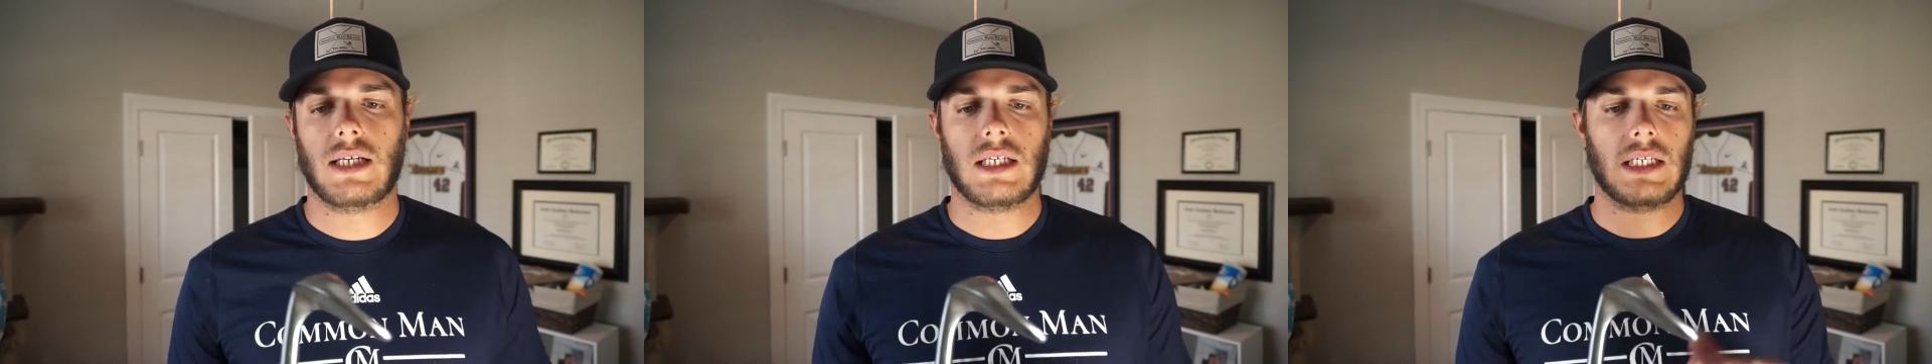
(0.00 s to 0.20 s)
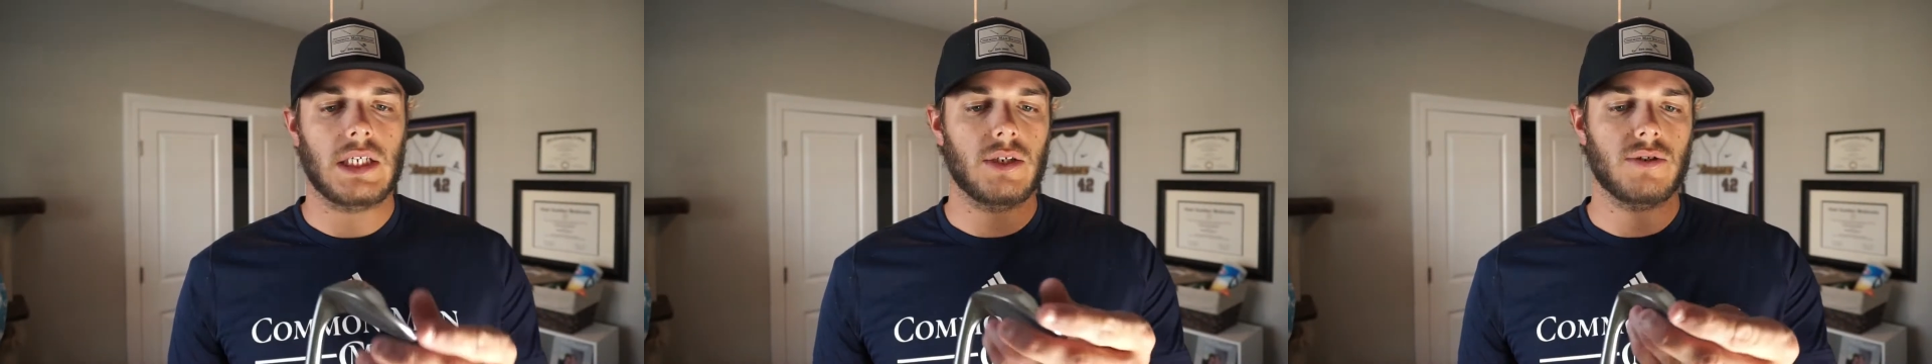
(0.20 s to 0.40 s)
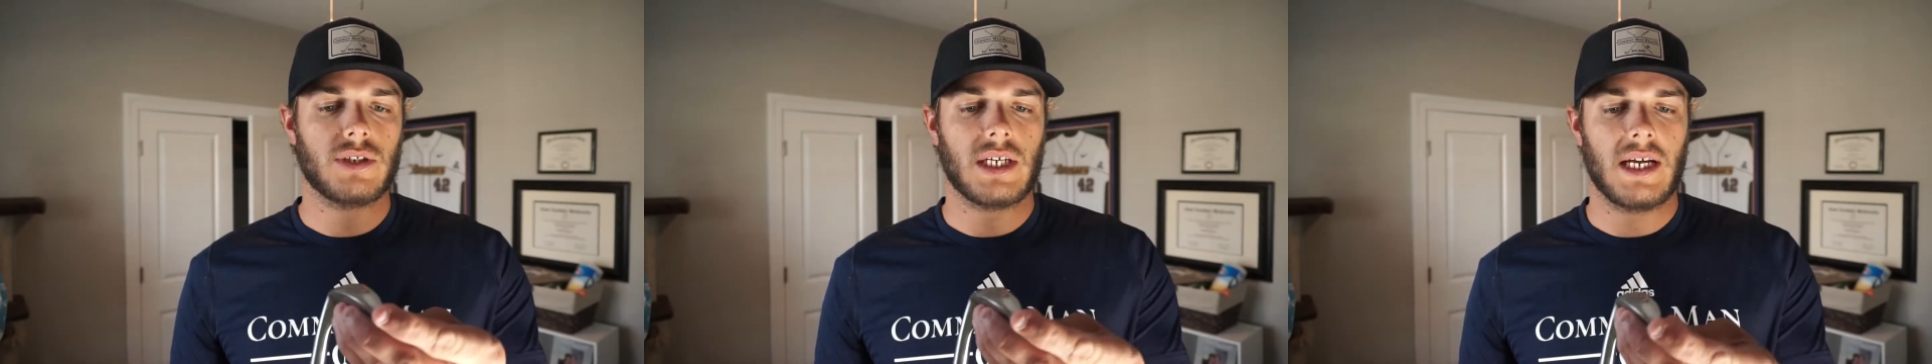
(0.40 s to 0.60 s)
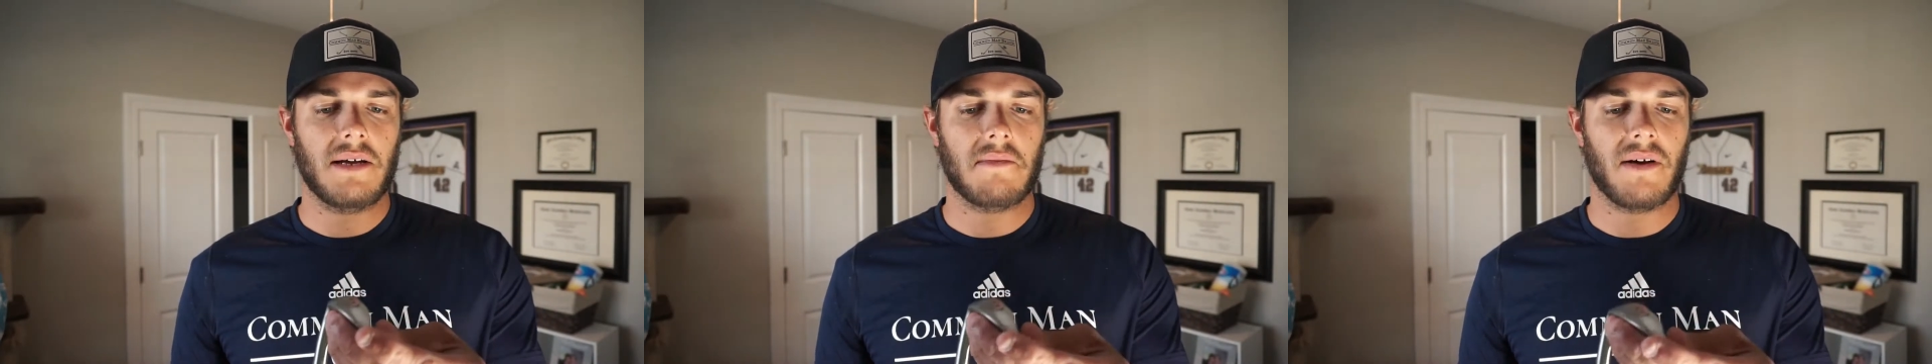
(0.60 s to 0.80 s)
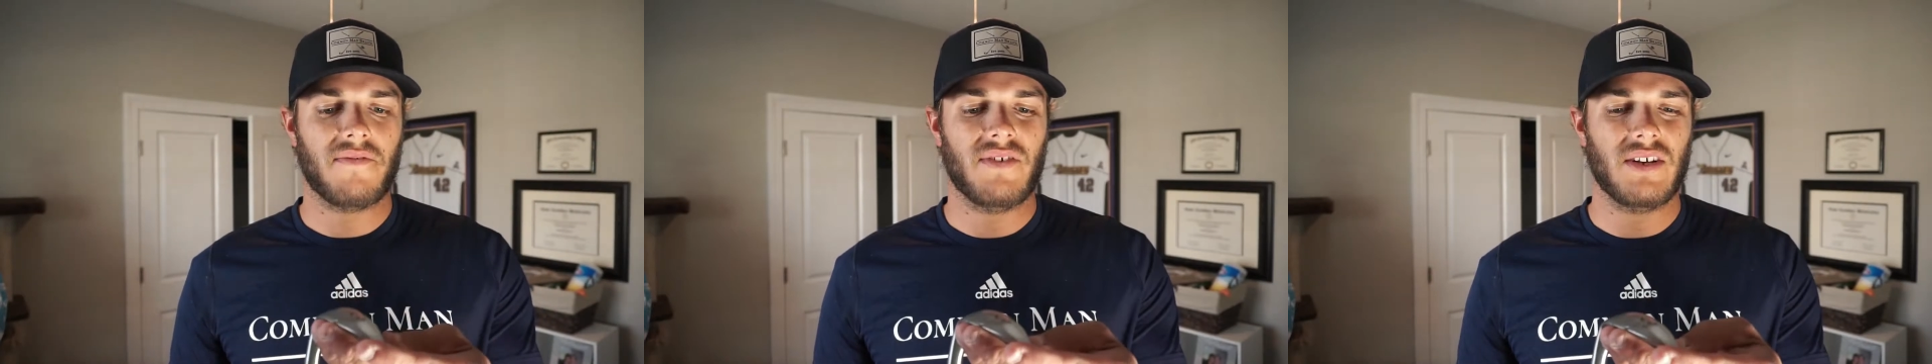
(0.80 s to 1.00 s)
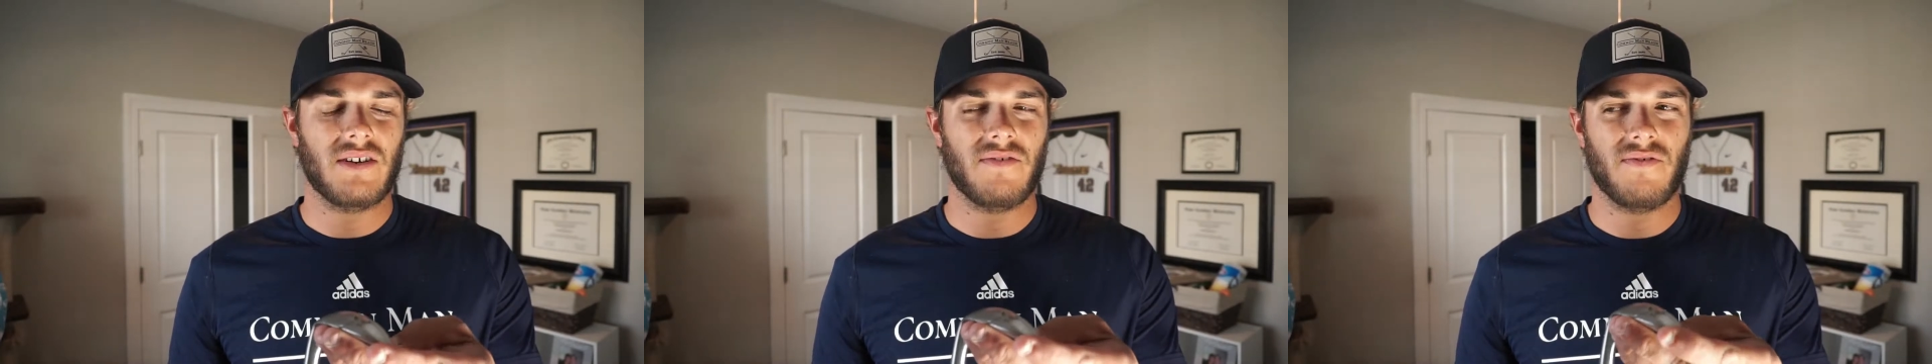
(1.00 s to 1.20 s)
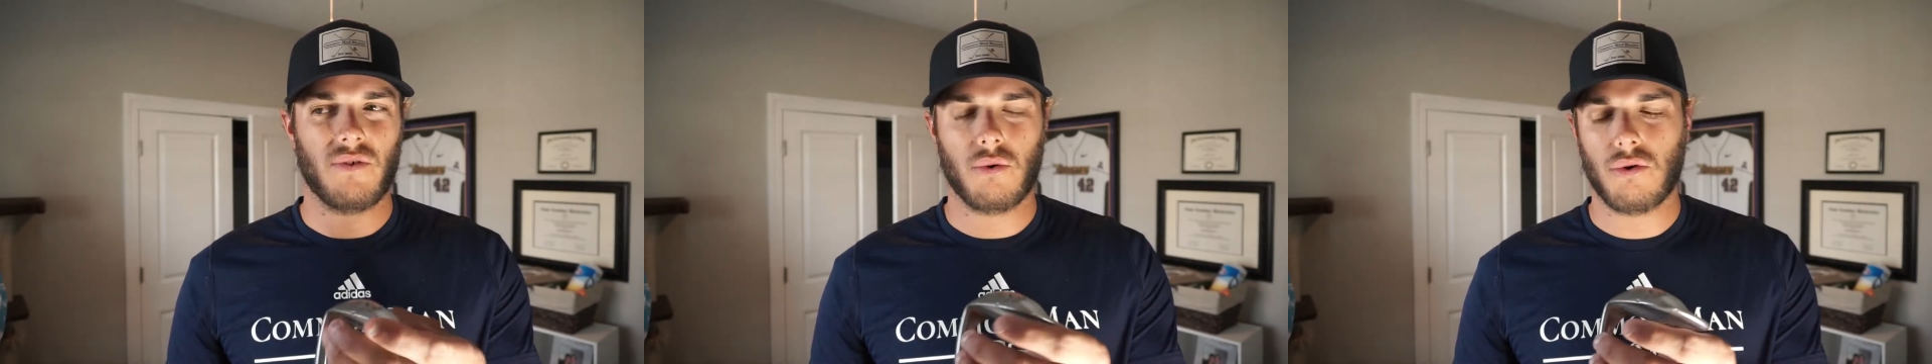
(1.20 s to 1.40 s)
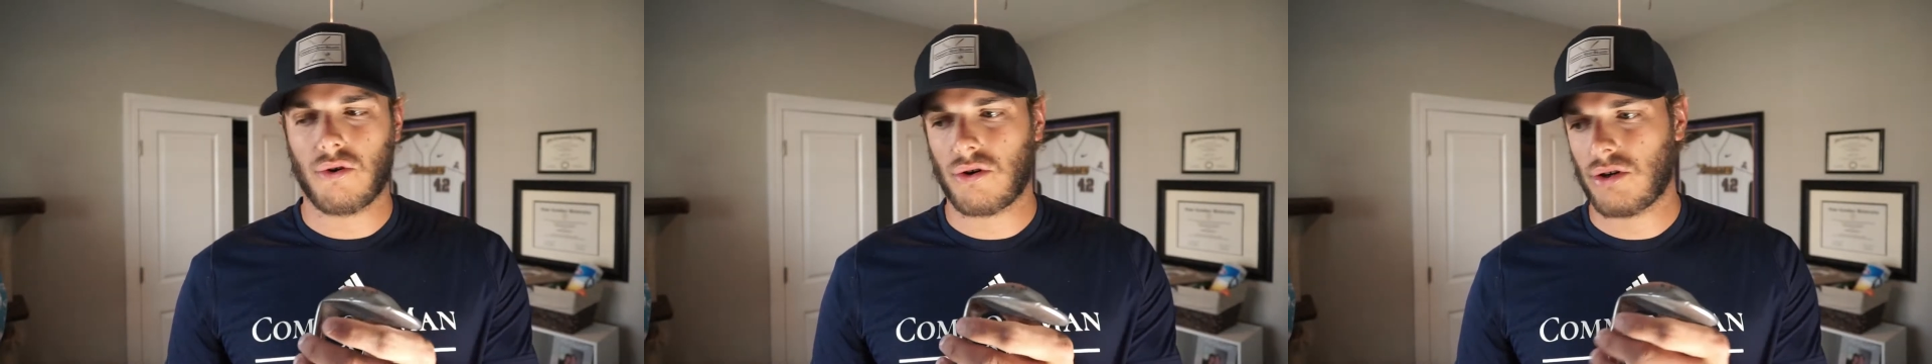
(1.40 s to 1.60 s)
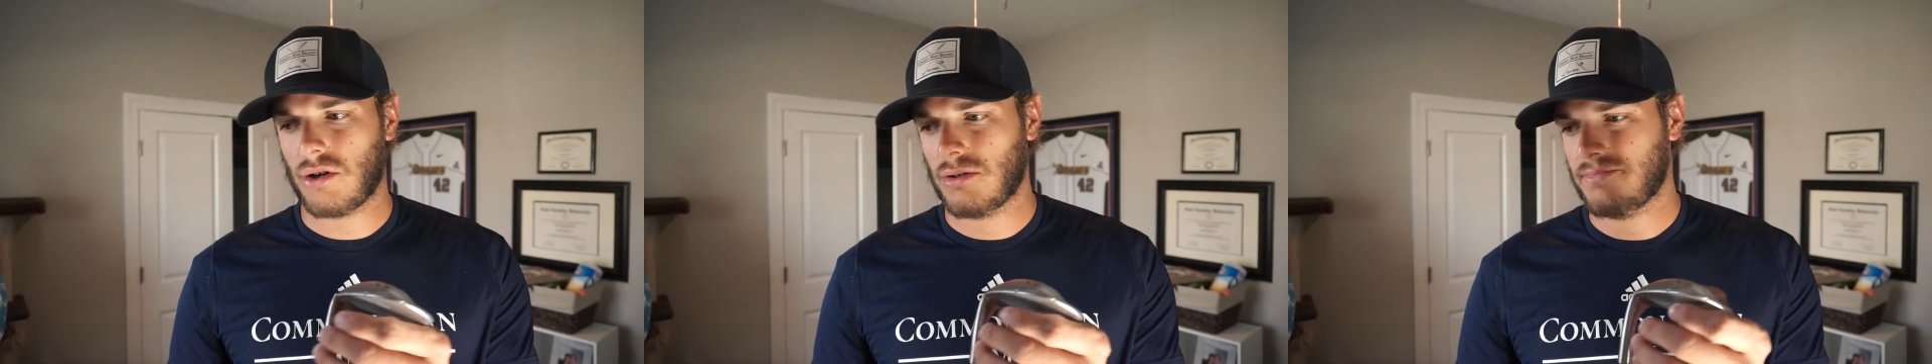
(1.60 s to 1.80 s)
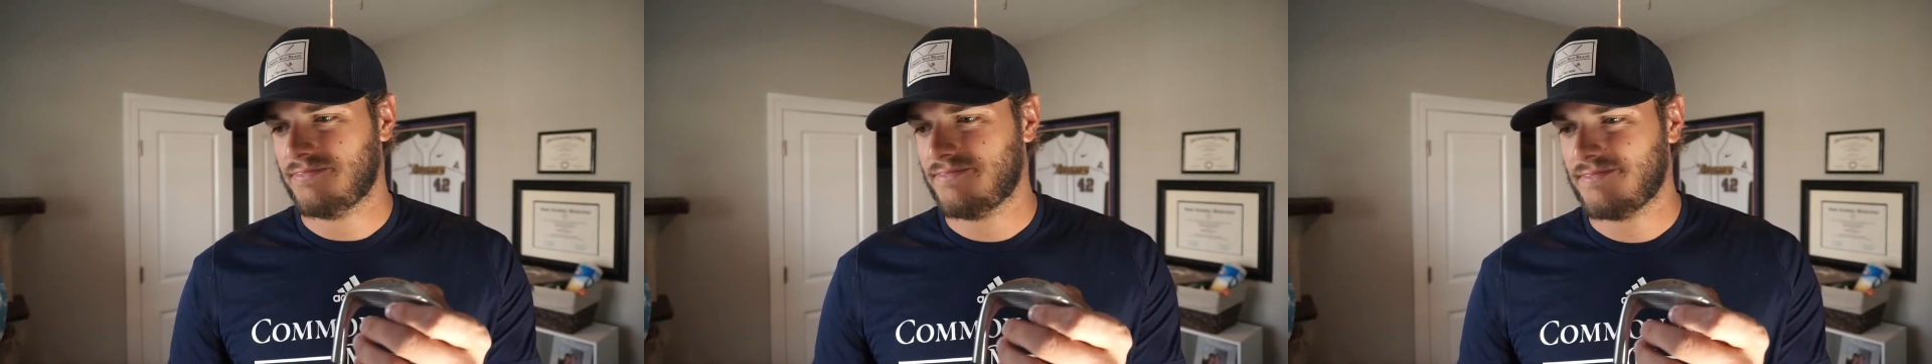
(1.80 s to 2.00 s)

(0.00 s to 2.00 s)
Usually I hit my 54